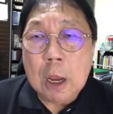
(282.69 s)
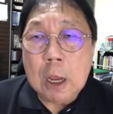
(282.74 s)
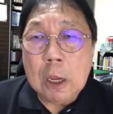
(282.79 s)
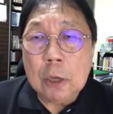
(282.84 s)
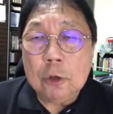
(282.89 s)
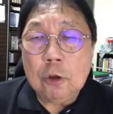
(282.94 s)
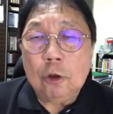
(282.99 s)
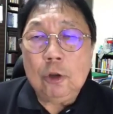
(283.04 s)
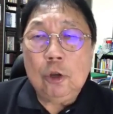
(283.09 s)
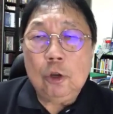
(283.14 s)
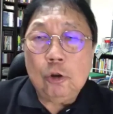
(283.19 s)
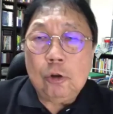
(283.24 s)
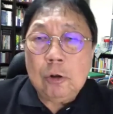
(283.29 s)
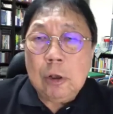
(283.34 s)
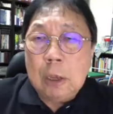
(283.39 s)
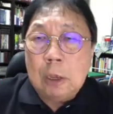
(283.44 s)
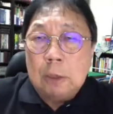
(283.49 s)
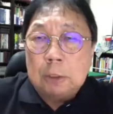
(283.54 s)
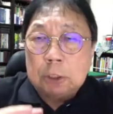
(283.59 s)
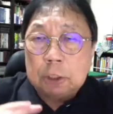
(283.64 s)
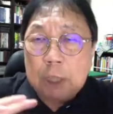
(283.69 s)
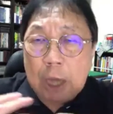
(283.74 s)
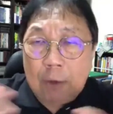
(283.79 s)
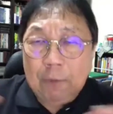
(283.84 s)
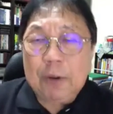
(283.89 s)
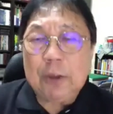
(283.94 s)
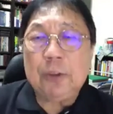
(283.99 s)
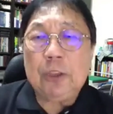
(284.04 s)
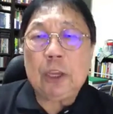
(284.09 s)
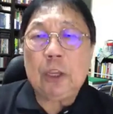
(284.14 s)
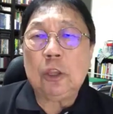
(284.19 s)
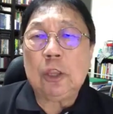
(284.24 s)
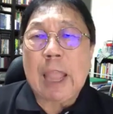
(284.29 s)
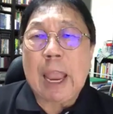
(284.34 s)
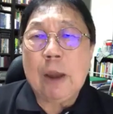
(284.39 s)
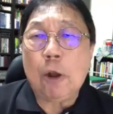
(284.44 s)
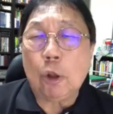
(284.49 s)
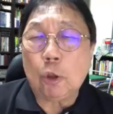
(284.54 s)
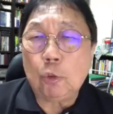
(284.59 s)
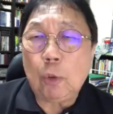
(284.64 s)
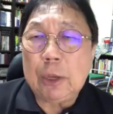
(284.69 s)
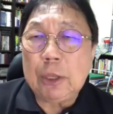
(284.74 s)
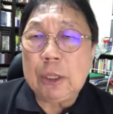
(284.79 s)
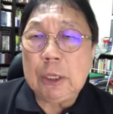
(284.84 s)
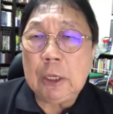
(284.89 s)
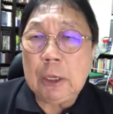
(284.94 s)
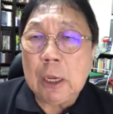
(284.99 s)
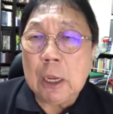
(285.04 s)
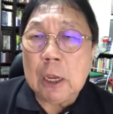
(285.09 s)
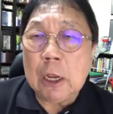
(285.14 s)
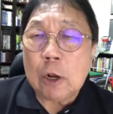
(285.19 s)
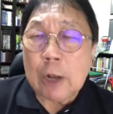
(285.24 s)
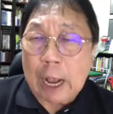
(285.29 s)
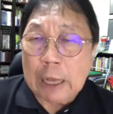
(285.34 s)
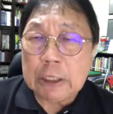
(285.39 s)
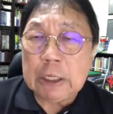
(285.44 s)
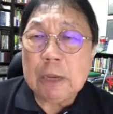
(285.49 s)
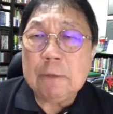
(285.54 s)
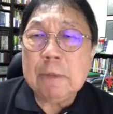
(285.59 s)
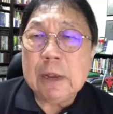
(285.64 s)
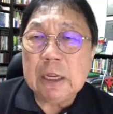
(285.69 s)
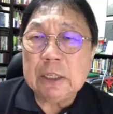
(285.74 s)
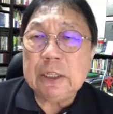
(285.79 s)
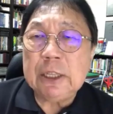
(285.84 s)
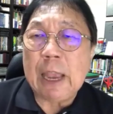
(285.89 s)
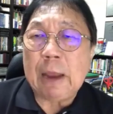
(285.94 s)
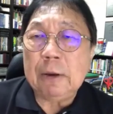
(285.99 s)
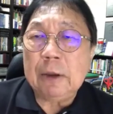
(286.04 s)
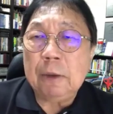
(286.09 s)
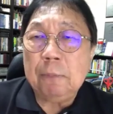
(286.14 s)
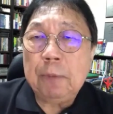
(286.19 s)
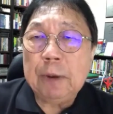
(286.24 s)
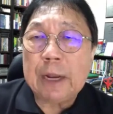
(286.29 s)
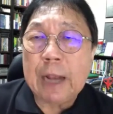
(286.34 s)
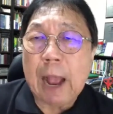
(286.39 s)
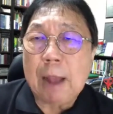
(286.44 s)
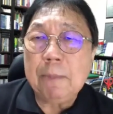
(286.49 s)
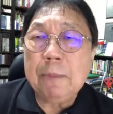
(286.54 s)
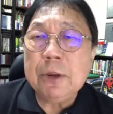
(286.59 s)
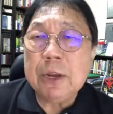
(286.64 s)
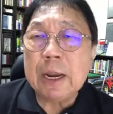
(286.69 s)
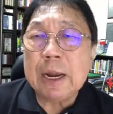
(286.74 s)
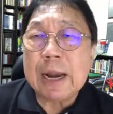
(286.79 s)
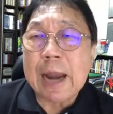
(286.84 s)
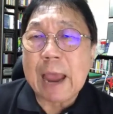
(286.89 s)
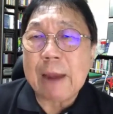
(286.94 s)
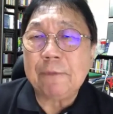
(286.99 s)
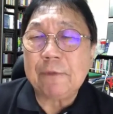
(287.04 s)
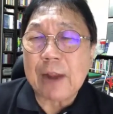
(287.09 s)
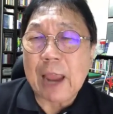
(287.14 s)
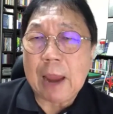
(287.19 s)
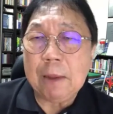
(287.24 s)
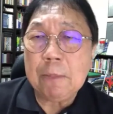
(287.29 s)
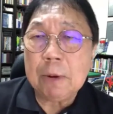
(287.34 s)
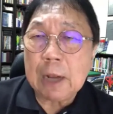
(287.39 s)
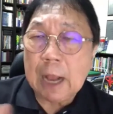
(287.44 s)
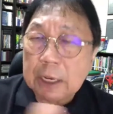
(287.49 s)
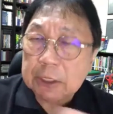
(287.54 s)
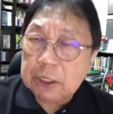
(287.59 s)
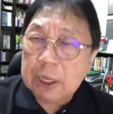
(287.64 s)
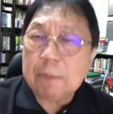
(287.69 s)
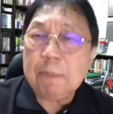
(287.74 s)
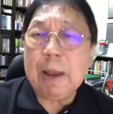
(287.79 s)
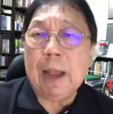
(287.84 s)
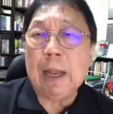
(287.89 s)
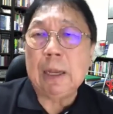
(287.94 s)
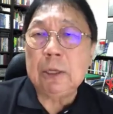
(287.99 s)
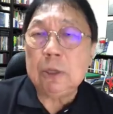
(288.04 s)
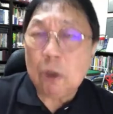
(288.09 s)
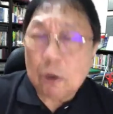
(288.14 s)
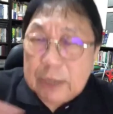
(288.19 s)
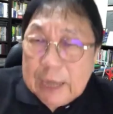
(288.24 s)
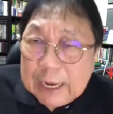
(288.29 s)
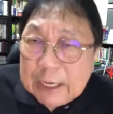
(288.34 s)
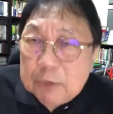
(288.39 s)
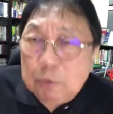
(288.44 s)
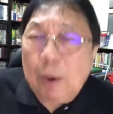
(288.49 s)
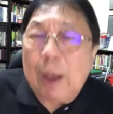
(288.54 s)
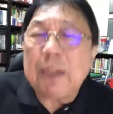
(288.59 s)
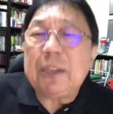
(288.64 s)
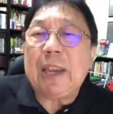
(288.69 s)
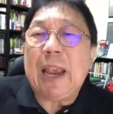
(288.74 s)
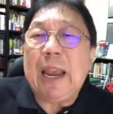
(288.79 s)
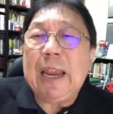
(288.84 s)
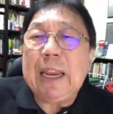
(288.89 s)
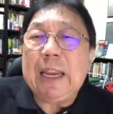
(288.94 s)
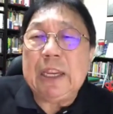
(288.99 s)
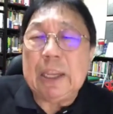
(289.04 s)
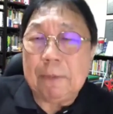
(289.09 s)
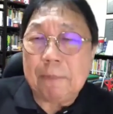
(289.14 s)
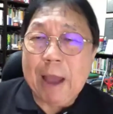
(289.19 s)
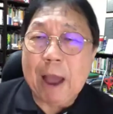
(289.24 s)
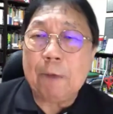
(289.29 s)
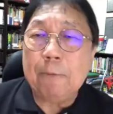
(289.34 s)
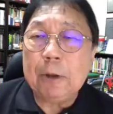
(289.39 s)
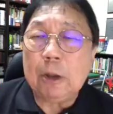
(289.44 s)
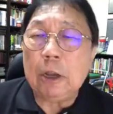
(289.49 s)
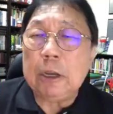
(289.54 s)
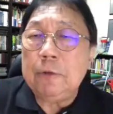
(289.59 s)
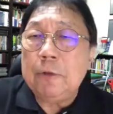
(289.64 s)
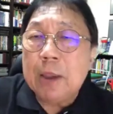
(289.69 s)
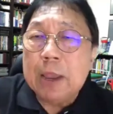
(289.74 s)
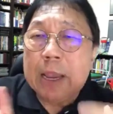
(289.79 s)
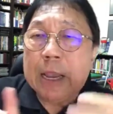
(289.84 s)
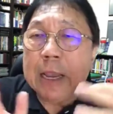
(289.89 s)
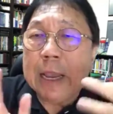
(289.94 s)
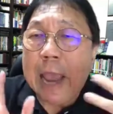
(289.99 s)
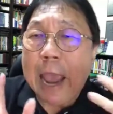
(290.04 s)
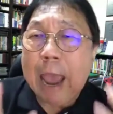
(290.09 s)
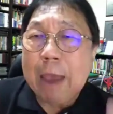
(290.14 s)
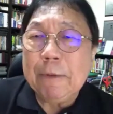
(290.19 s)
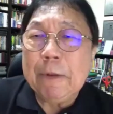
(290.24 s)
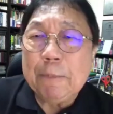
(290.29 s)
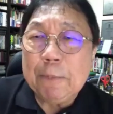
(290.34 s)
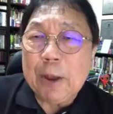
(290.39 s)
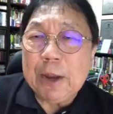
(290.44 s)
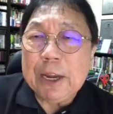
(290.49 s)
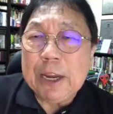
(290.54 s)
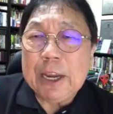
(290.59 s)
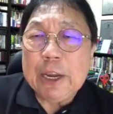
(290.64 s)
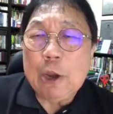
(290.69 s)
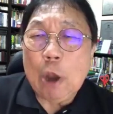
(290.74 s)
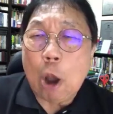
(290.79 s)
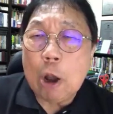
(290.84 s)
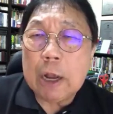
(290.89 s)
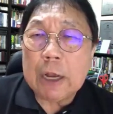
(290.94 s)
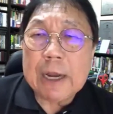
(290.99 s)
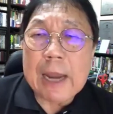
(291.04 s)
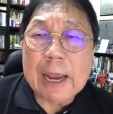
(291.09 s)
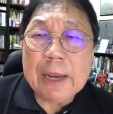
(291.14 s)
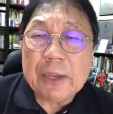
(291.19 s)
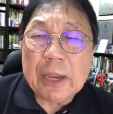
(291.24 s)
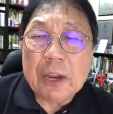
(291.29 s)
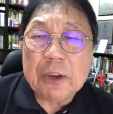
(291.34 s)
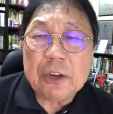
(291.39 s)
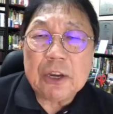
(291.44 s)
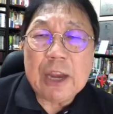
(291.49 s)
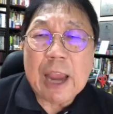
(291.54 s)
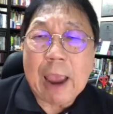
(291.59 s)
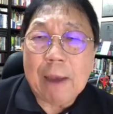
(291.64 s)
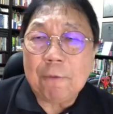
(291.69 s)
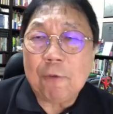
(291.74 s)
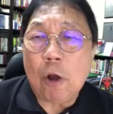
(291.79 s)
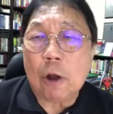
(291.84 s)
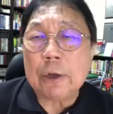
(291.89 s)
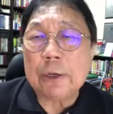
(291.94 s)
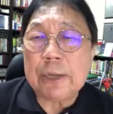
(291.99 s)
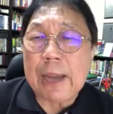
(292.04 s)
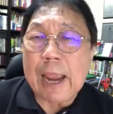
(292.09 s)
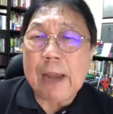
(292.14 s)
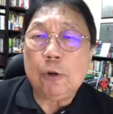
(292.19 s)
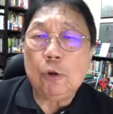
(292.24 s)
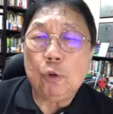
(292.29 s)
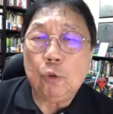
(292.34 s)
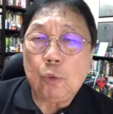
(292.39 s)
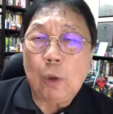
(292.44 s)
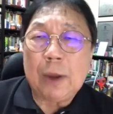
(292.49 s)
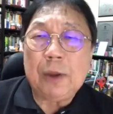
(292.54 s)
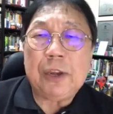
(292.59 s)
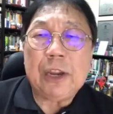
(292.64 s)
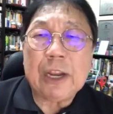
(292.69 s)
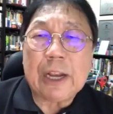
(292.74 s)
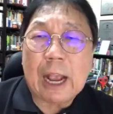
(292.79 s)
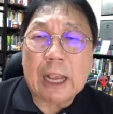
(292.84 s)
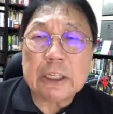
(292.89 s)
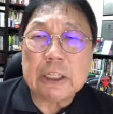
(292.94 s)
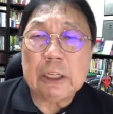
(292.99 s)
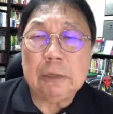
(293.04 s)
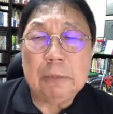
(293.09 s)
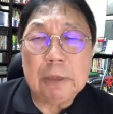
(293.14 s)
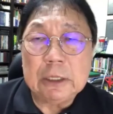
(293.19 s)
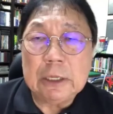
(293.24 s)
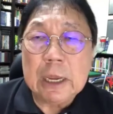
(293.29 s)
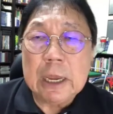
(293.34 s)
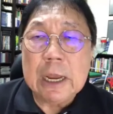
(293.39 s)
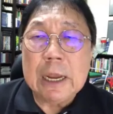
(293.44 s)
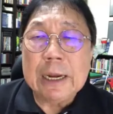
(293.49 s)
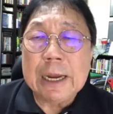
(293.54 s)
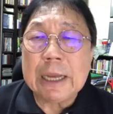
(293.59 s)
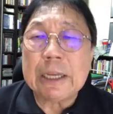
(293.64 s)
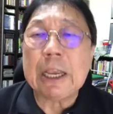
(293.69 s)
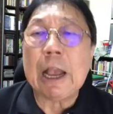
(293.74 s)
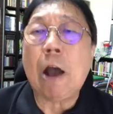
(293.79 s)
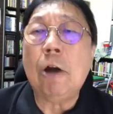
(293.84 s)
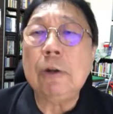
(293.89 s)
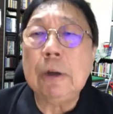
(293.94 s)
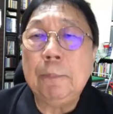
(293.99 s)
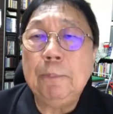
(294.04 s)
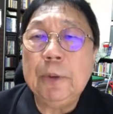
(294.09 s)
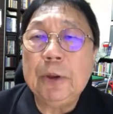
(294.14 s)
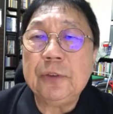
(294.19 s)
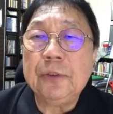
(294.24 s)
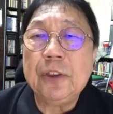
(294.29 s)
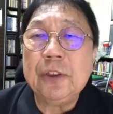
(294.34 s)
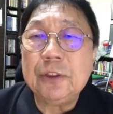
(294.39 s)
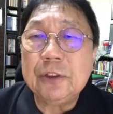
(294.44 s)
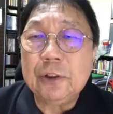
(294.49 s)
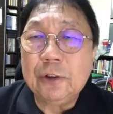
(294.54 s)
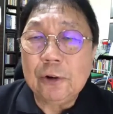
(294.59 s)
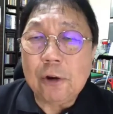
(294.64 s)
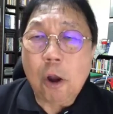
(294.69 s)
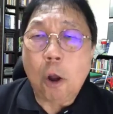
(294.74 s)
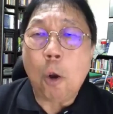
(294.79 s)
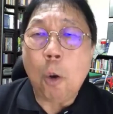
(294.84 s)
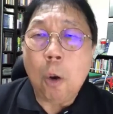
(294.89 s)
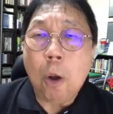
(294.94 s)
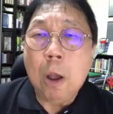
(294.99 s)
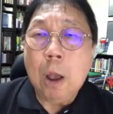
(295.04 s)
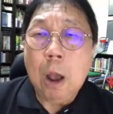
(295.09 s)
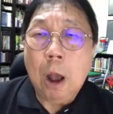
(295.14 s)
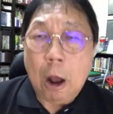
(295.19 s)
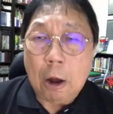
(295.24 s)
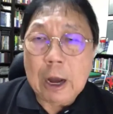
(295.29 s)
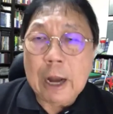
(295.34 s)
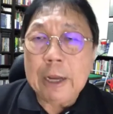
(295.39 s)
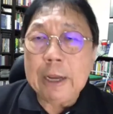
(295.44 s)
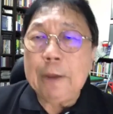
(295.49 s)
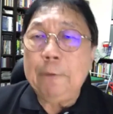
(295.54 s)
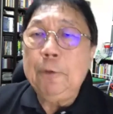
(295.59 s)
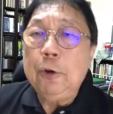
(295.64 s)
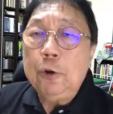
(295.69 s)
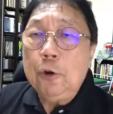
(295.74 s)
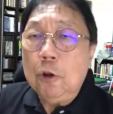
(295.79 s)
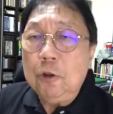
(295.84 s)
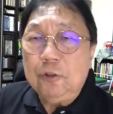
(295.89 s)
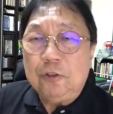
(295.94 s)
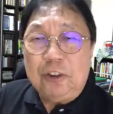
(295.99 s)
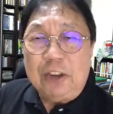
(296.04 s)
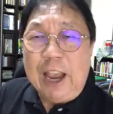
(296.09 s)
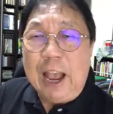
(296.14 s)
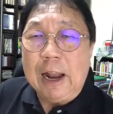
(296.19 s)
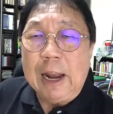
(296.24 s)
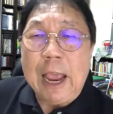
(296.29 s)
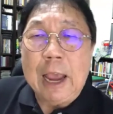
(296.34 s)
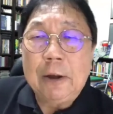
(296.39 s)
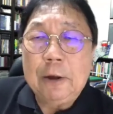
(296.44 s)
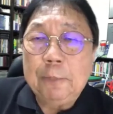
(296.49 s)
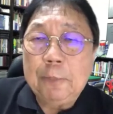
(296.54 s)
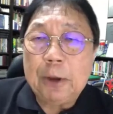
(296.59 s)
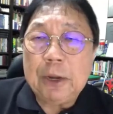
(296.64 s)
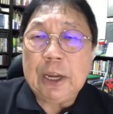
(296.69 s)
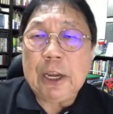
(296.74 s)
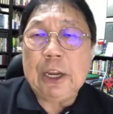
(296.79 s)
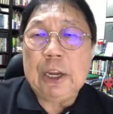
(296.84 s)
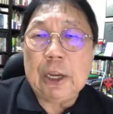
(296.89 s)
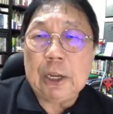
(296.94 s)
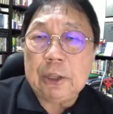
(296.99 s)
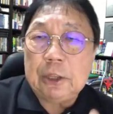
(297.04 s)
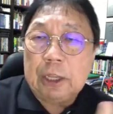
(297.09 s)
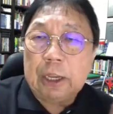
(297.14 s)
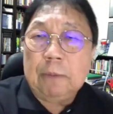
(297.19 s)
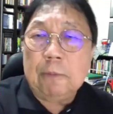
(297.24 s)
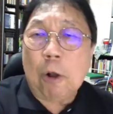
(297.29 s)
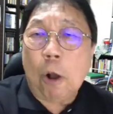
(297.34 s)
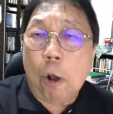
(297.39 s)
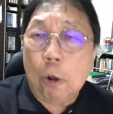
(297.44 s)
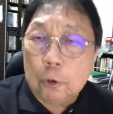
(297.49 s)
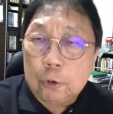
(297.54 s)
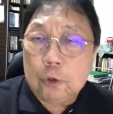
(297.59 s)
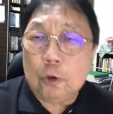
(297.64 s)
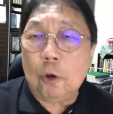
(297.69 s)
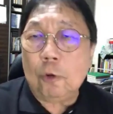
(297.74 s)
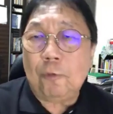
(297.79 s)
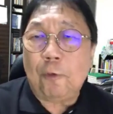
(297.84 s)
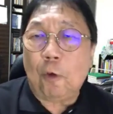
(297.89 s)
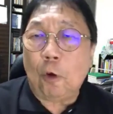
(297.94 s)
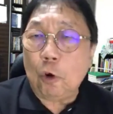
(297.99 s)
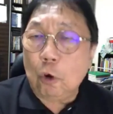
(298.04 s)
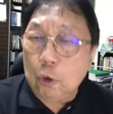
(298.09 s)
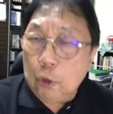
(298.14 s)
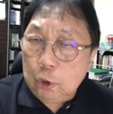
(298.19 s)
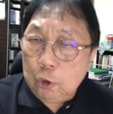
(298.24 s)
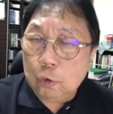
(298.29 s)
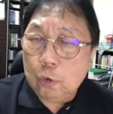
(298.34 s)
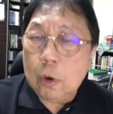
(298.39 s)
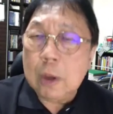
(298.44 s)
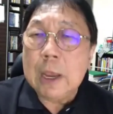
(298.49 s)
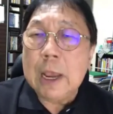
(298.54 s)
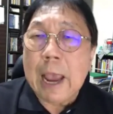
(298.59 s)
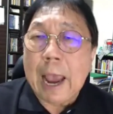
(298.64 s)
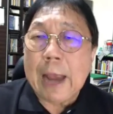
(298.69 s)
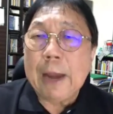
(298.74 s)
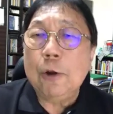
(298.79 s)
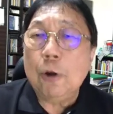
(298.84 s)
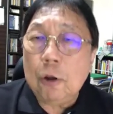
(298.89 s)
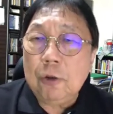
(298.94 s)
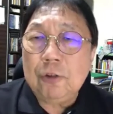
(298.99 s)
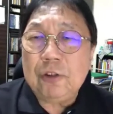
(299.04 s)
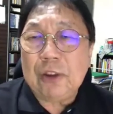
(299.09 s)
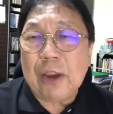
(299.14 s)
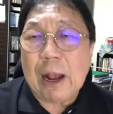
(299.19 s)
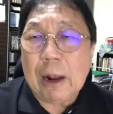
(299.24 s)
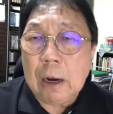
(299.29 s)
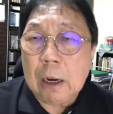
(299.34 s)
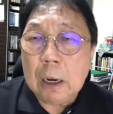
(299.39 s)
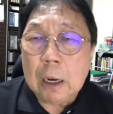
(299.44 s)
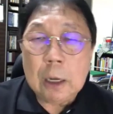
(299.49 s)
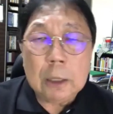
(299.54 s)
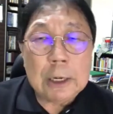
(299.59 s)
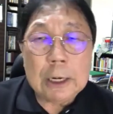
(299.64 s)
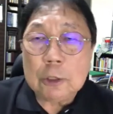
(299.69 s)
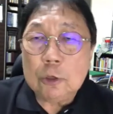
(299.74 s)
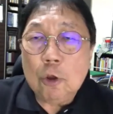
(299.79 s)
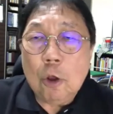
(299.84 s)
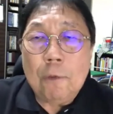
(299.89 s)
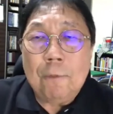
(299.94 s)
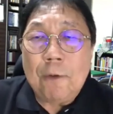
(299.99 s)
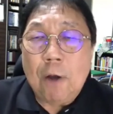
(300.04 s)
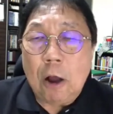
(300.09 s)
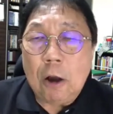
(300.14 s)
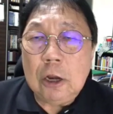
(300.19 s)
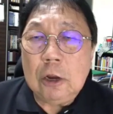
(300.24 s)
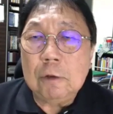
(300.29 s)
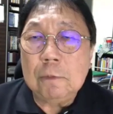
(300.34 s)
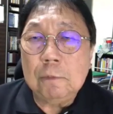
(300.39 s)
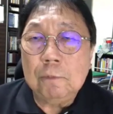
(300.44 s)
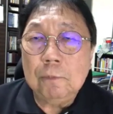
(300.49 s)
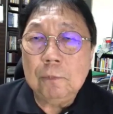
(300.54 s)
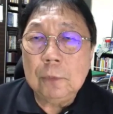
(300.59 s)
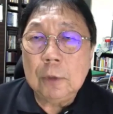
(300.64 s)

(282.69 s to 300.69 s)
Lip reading: So you service these 10 or 20 customers that become your lifetime customer. So that's what selling is about. Because if everybody in your organization have got 10 to 20 customers, that's how the business grow. All right, if you don't sell, everybody in your team also follow you and don't sell, there's no volume.